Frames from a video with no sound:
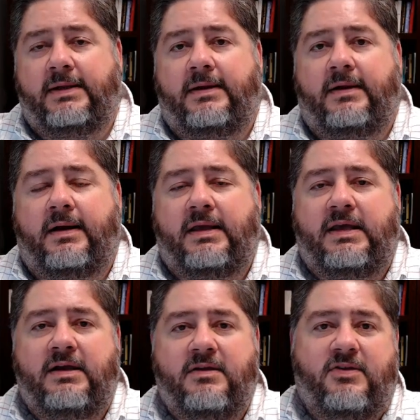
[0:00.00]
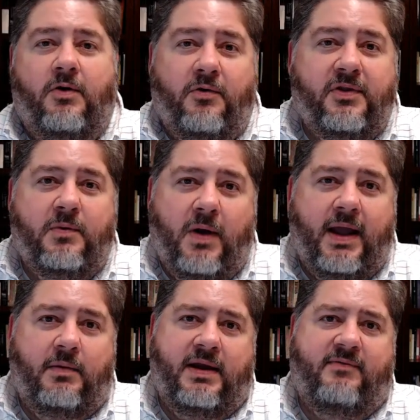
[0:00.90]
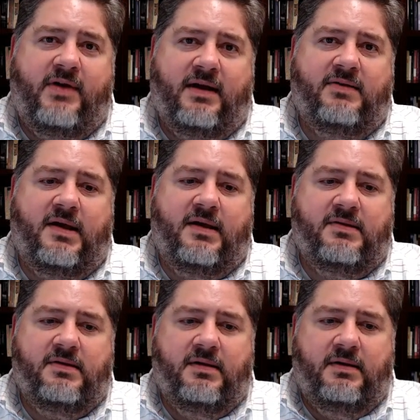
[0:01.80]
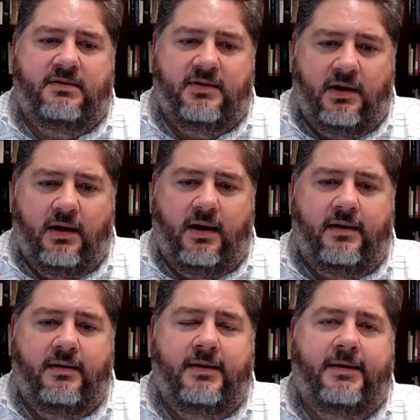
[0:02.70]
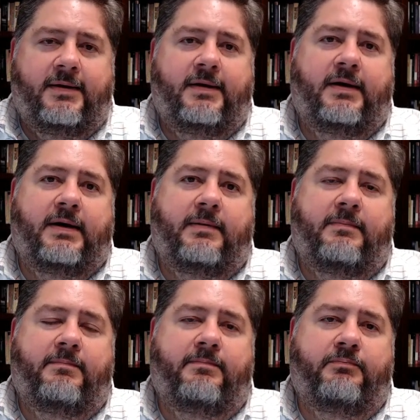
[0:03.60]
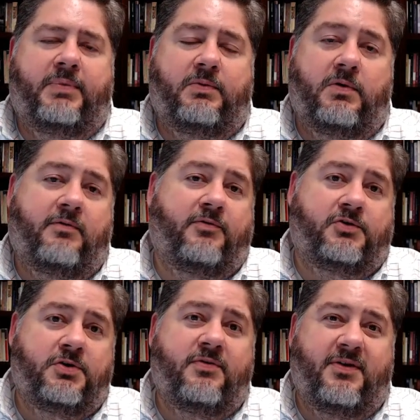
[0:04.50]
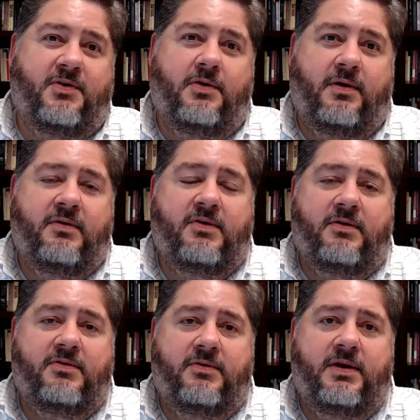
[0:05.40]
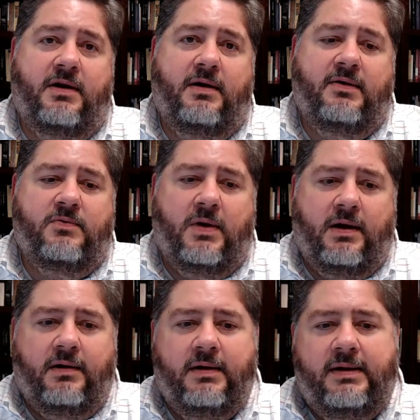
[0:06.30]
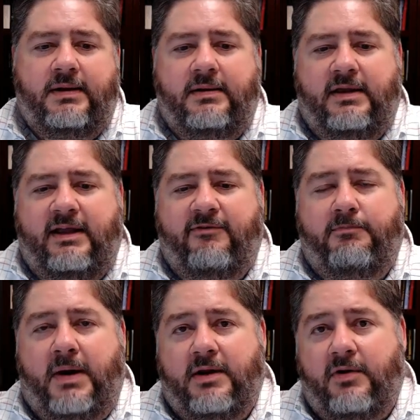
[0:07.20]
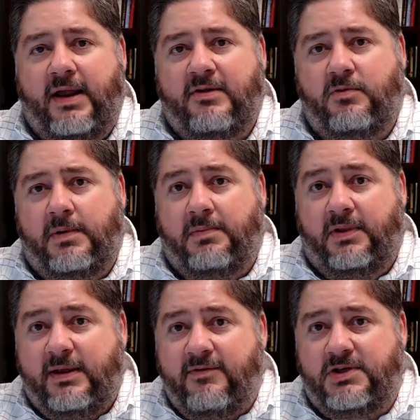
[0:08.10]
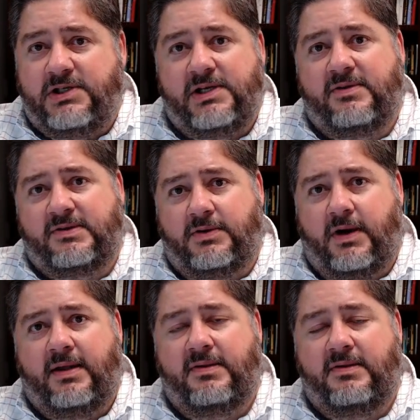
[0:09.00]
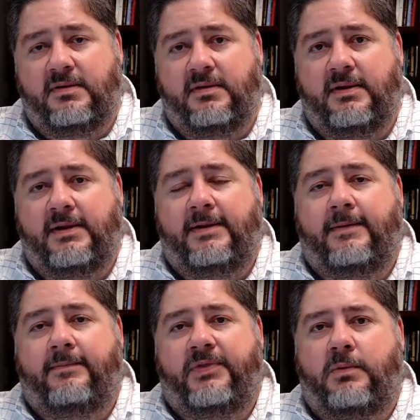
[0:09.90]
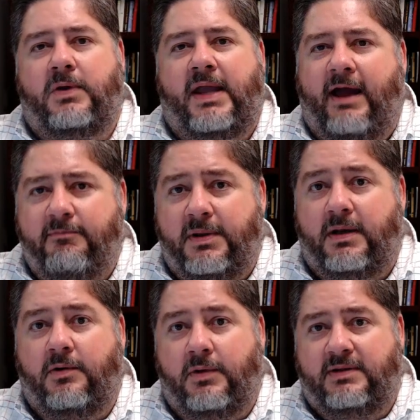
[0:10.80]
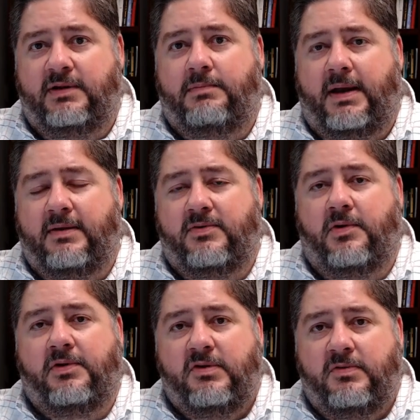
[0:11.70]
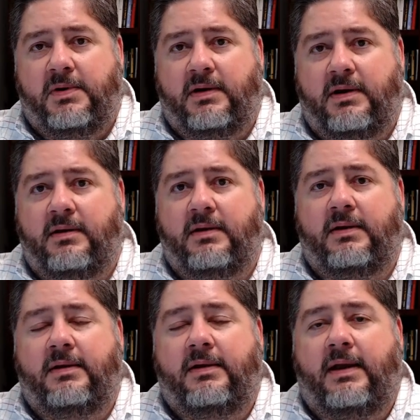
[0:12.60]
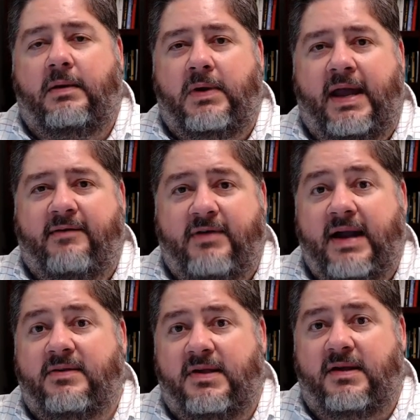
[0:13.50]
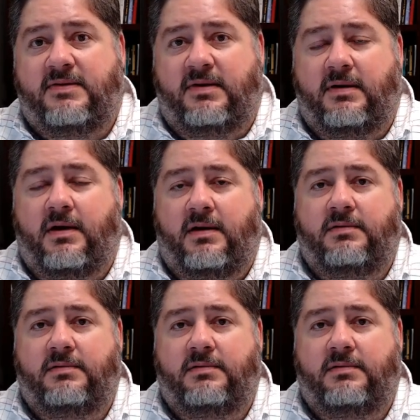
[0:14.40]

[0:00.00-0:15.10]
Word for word: Uh, he is the only way we have access to God. Um, but the wonderful truth is, is also there as well. If by grace we believe in Jesus Christ, then we have been anointed by his Holy Spirit and we have access to God.